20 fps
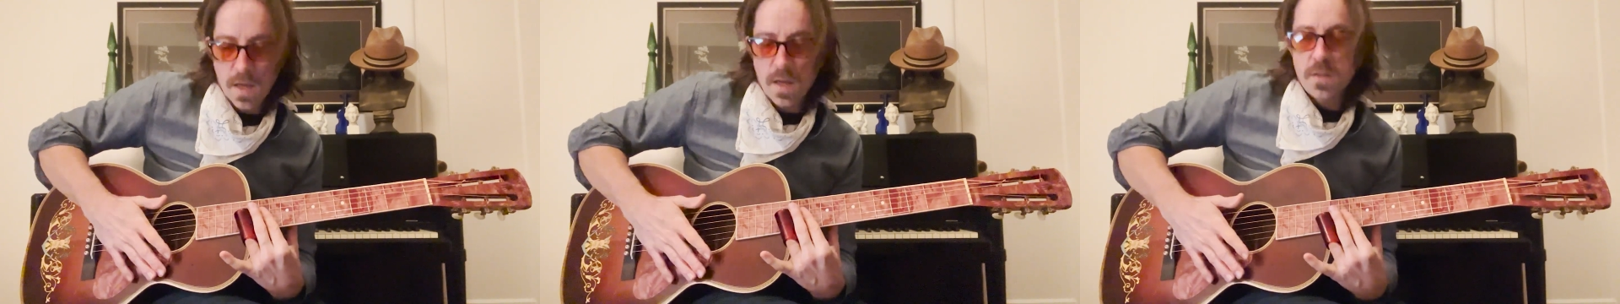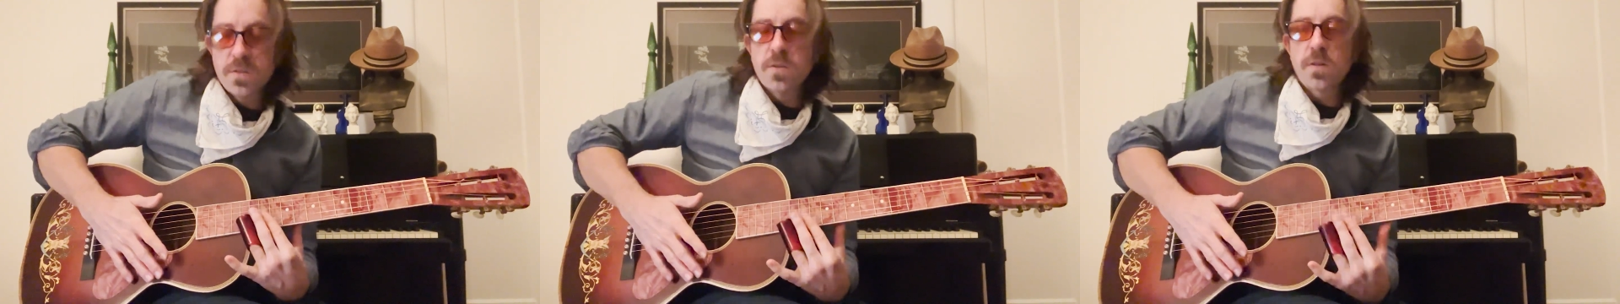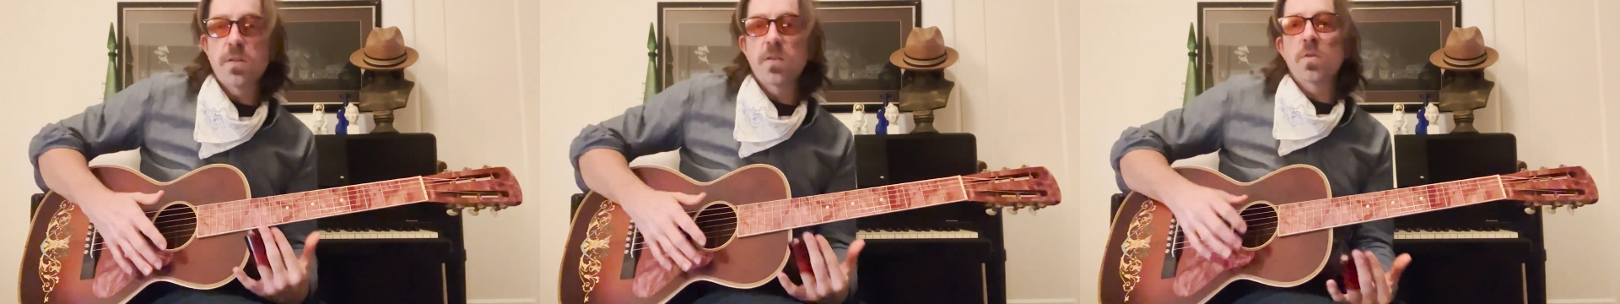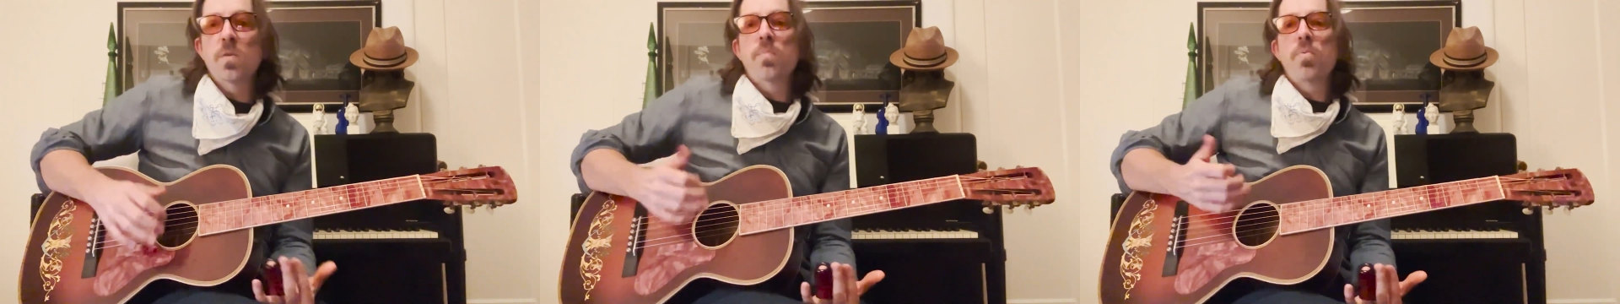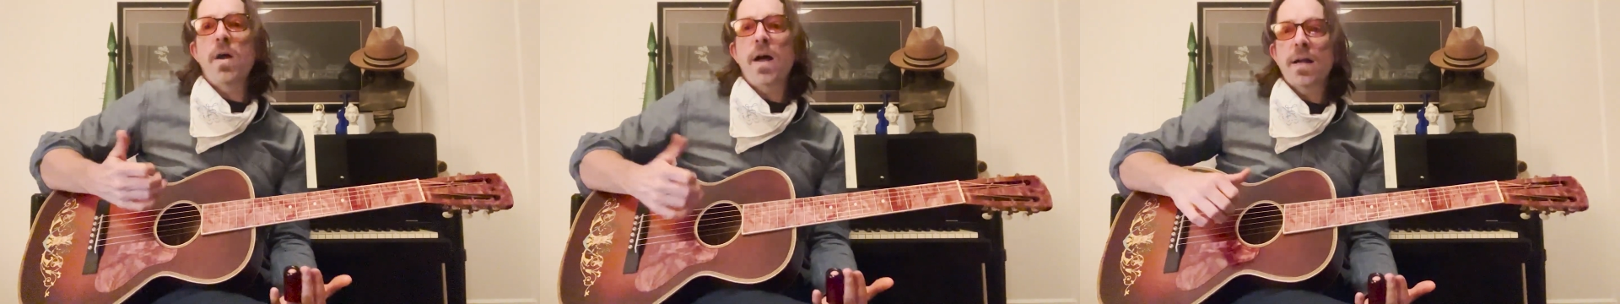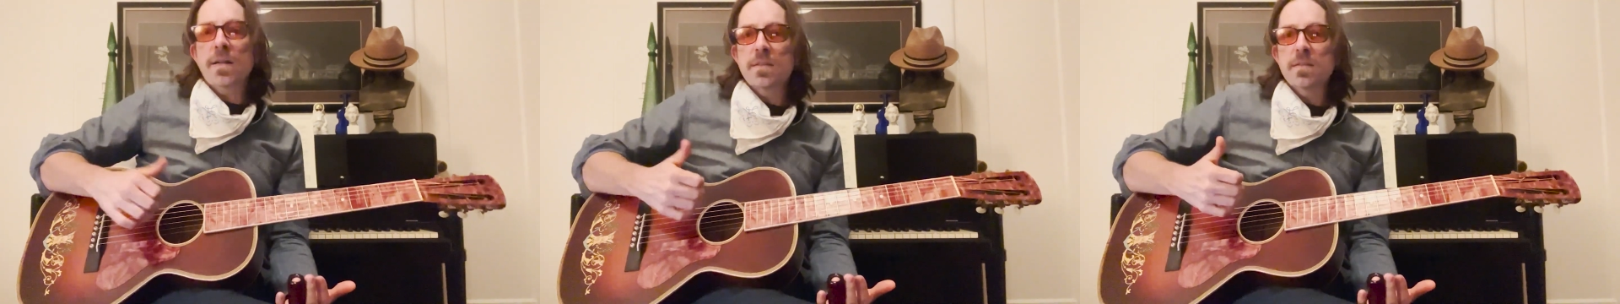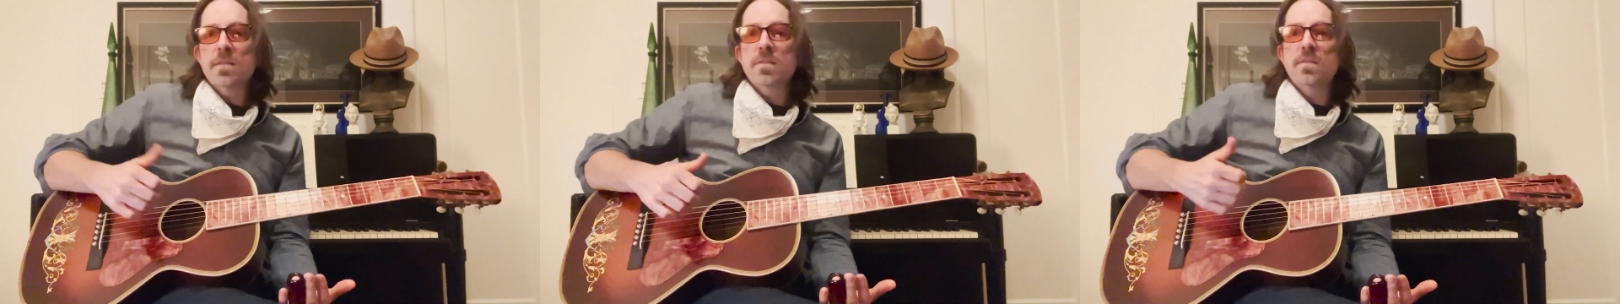Took a little
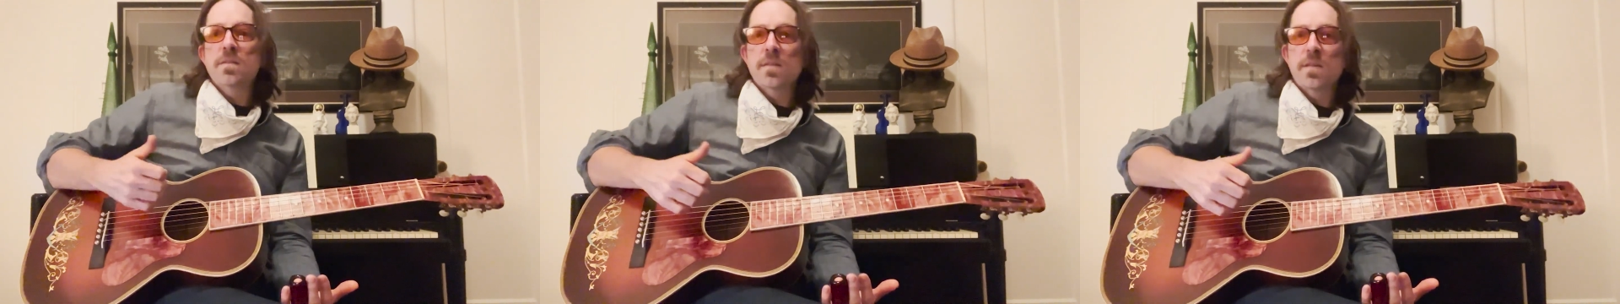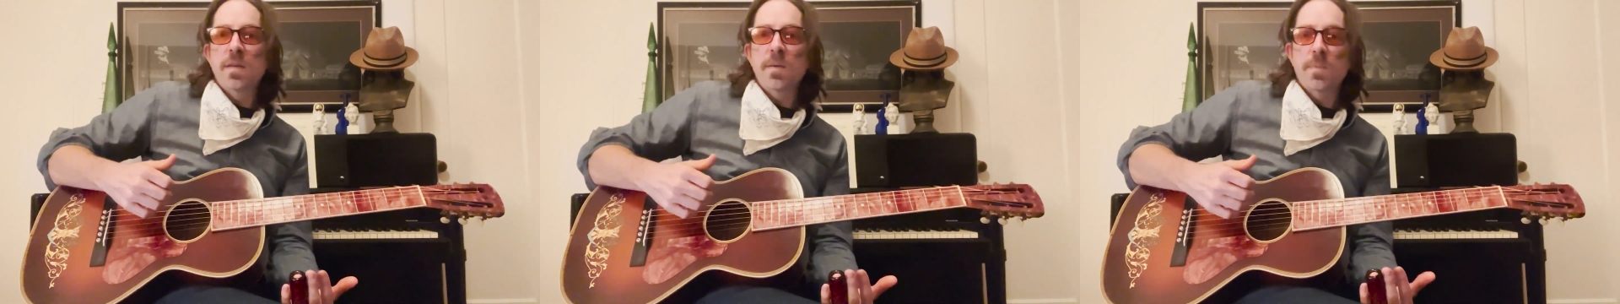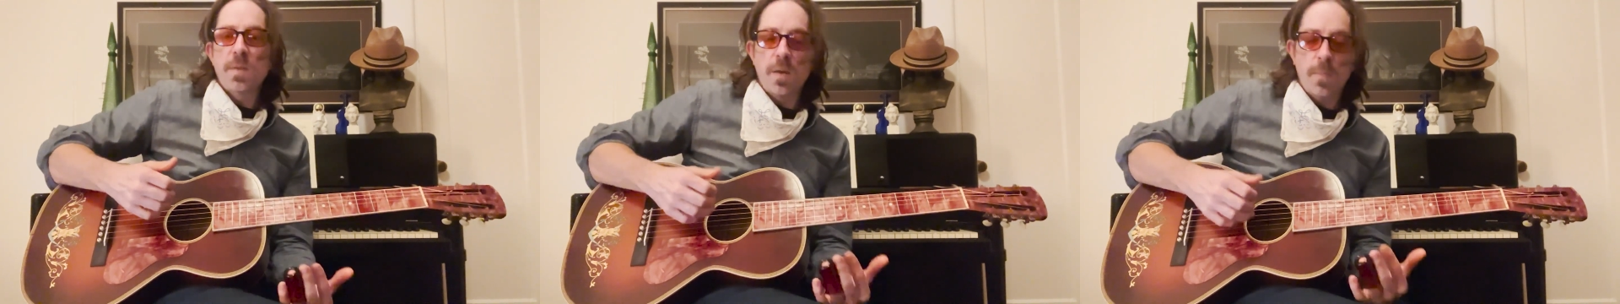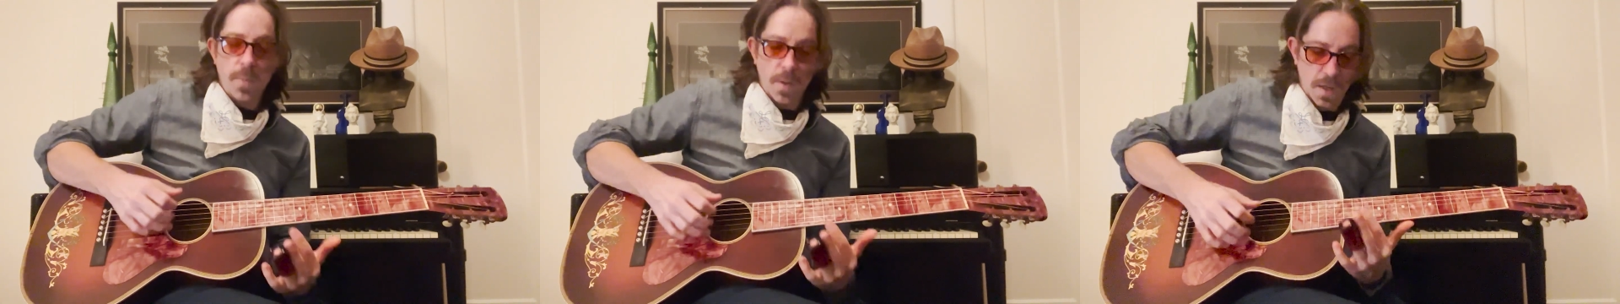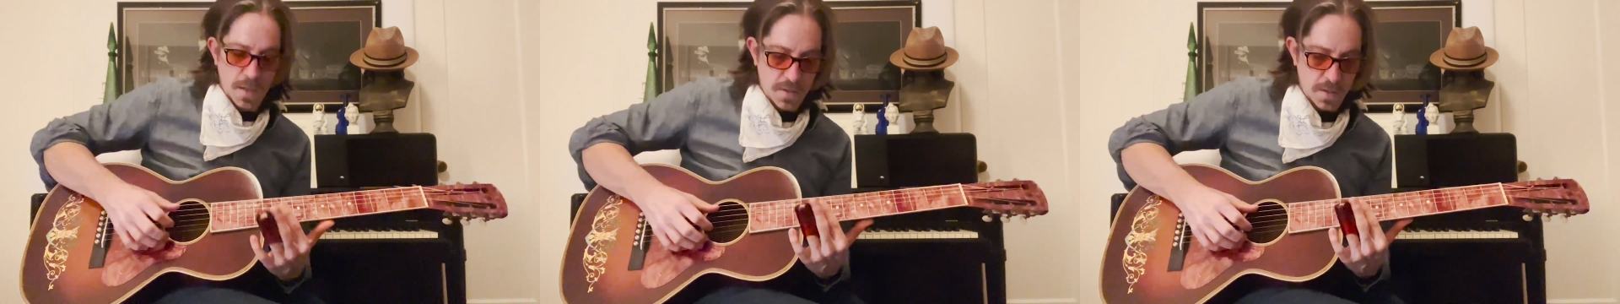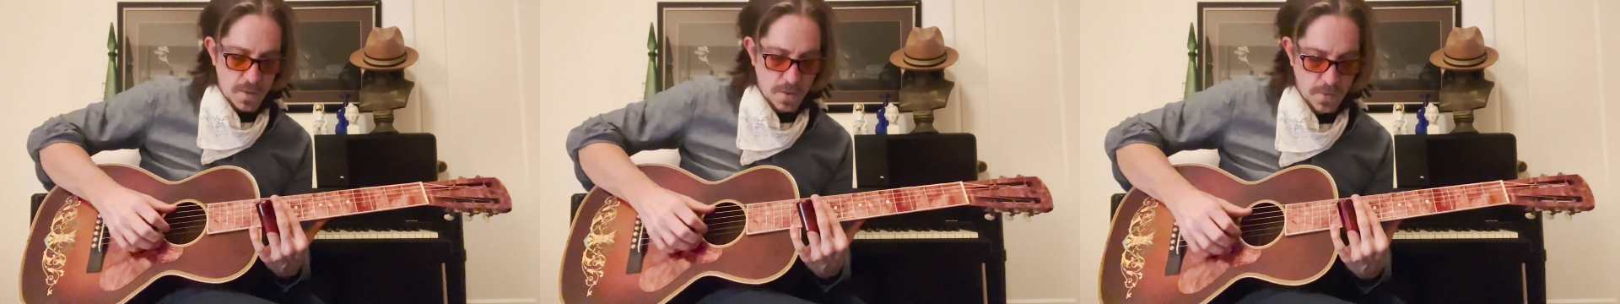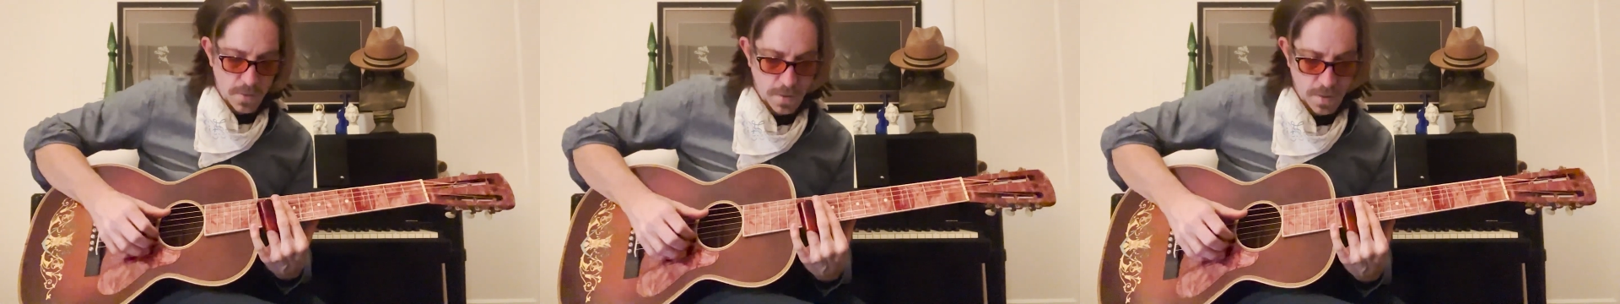practice to keep that bass
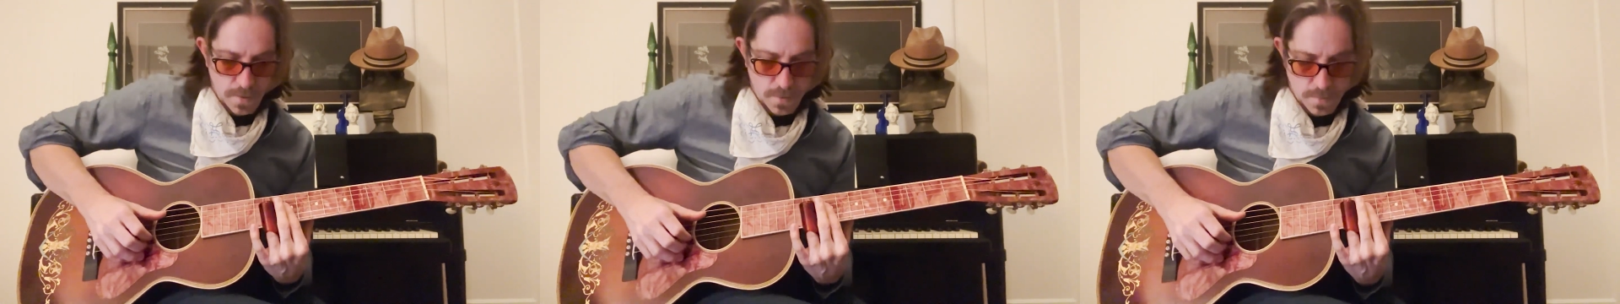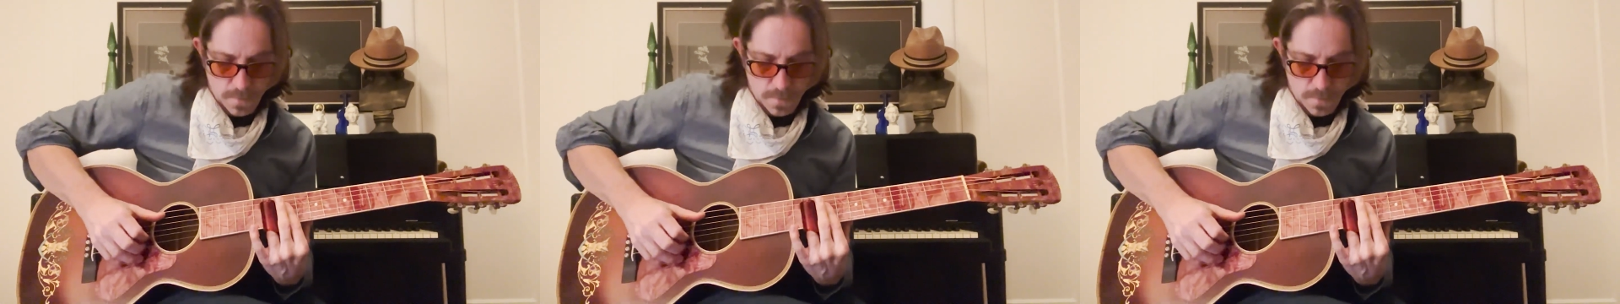going.